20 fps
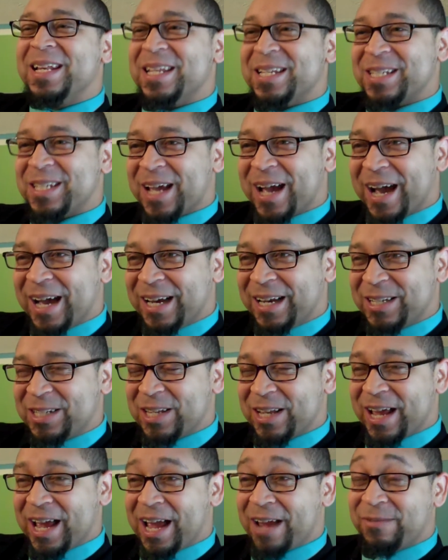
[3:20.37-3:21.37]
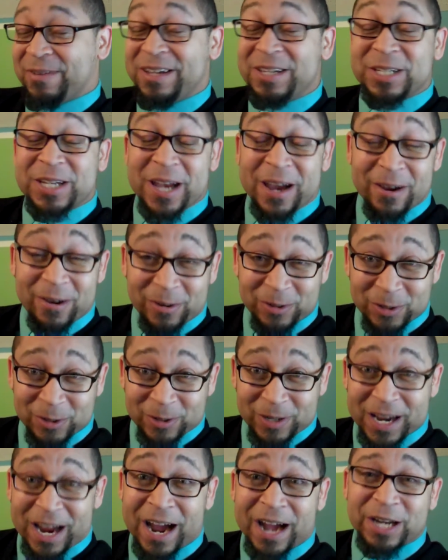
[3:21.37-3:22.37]
decided to have his
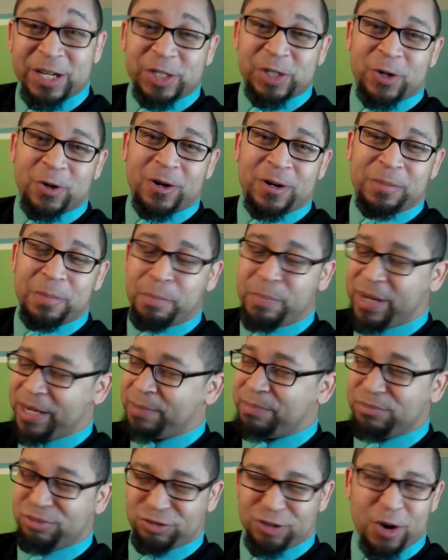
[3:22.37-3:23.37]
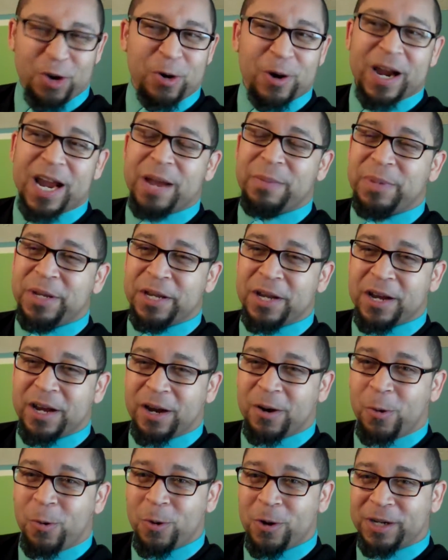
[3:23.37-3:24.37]
character, Conjar, big, brawl, happy
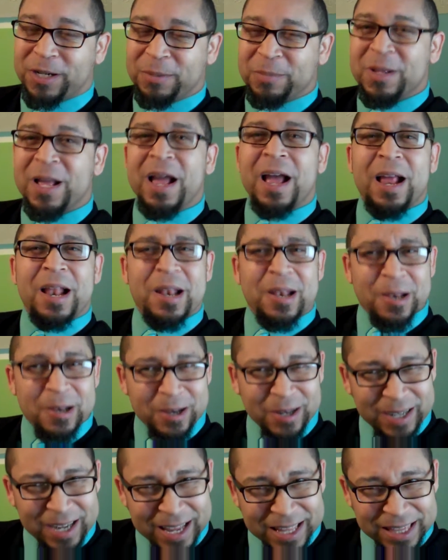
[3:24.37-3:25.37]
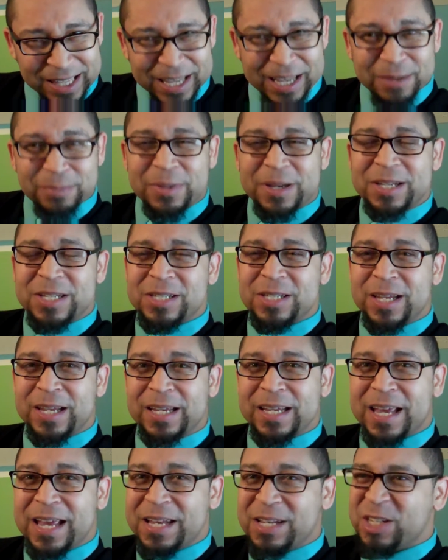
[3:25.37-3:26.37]
orc, look at the
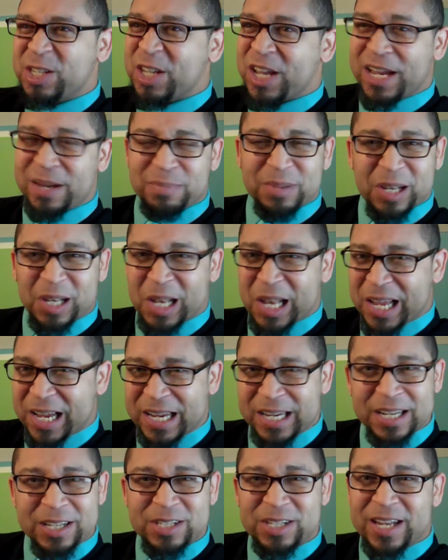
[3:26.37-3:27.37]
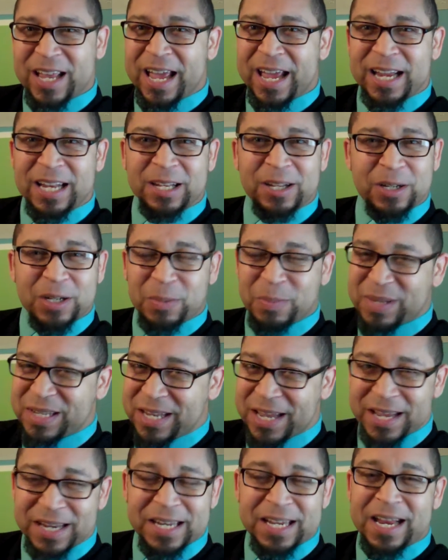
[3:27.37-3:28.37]
NPC and say, plain as day, looked him
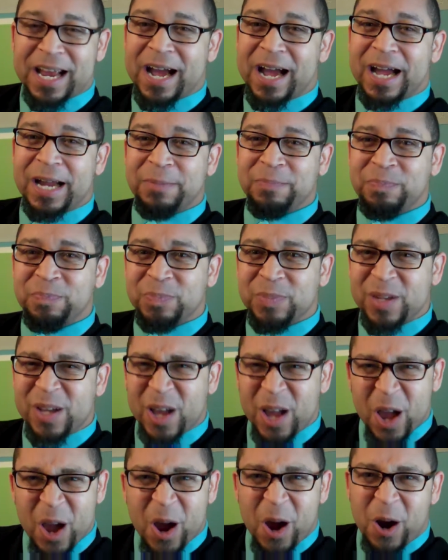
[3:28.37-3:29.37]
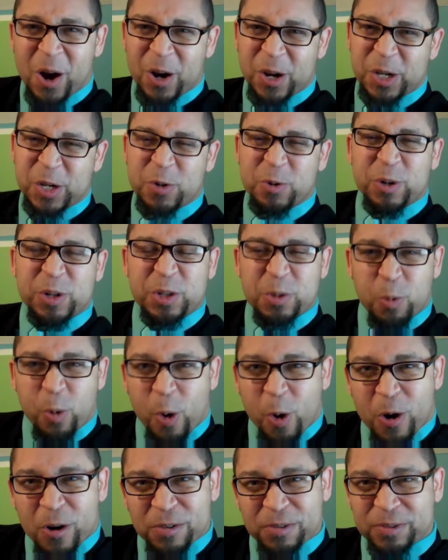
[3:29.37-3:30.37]
dead in the eye, are you a
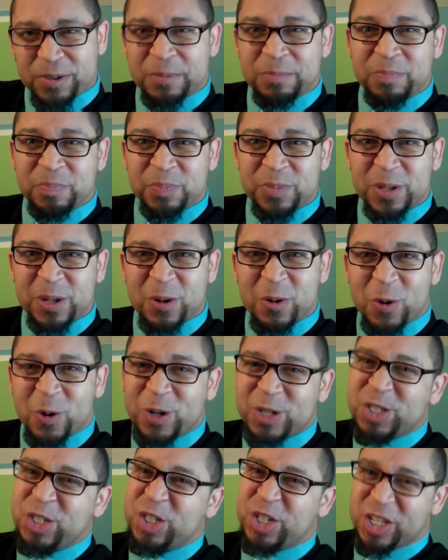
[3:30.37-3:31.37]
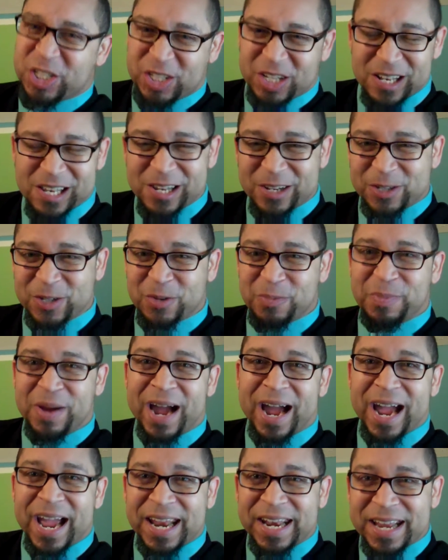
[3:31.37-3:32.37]
dwarf or just a little
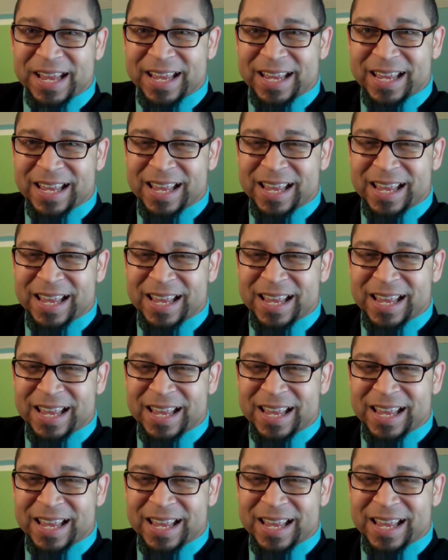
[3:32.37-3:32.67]
man?